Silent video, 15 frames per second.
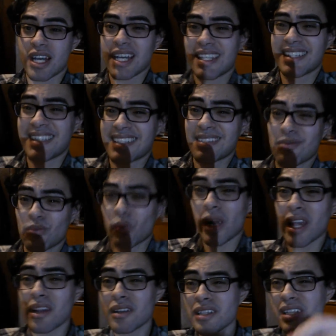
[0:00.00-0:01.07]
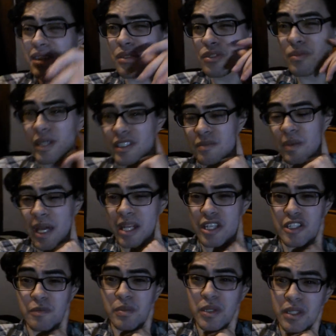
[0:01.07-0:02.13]
I rarely use my
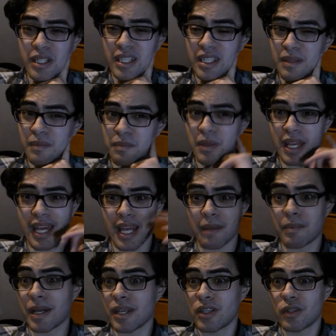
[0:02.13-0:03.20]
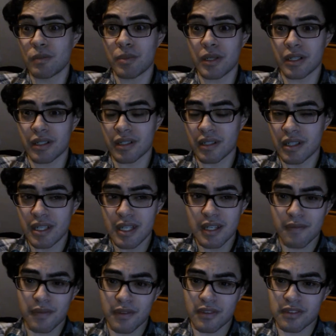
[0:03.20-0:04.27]
Spanish book, and I had to buy a new book
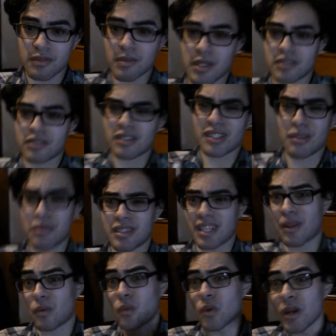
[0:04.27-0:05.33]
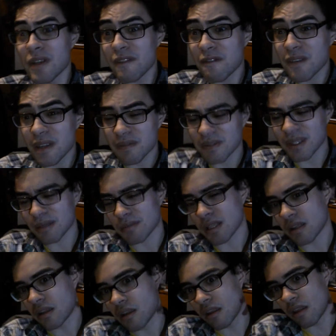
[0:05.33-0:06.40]
for the semester, and it was like 150. I'm
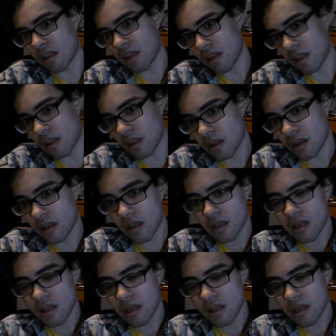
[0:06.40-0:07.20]
like, ugh.